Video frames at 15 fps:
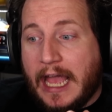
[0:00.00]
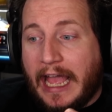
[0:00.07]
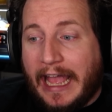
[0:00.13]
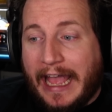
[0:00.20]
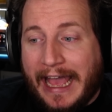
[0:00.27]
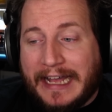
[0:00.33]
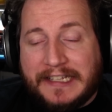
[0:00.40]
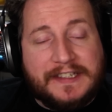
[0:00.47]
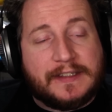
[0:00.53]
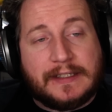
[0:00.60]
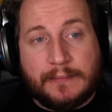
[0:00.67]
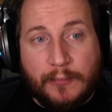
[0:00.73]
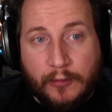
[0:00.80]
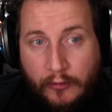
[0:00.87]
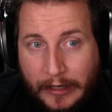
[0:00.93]
as it's
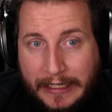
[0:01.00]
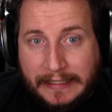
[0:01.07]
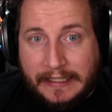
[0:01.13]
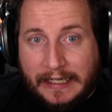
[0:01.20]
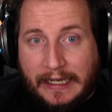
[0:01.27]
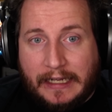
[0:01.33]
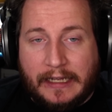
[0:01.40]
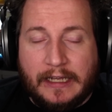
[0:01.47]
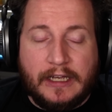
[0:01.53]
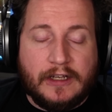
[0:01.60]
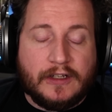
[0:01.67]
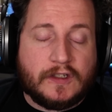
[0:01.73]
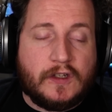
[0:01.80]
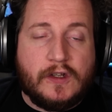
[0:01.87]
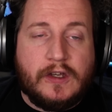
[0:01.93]
printing,
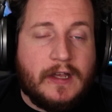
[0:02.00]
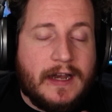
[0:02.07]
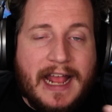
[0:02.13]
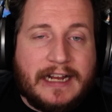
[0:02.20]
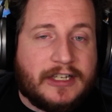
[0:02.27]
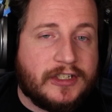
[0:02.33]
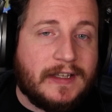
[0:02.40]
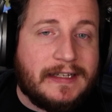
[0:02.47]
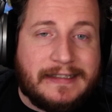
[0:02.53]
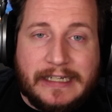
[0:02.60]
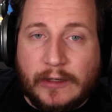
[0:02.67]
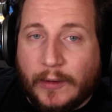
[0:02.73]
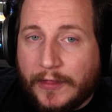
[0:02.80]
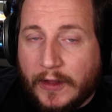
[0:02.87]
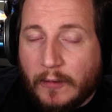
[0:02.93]
so you can actually
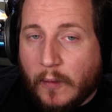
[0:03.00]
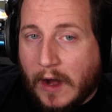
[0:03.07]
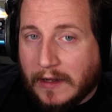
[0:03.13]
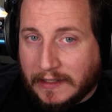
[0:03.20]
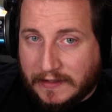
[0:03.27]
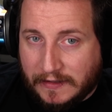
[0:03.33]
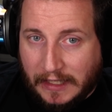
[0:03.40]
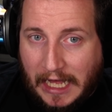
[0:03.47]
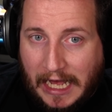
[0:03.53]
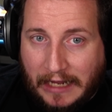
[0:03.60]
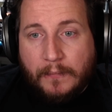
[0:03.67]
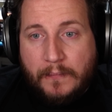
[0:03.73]
deal with it while it's live.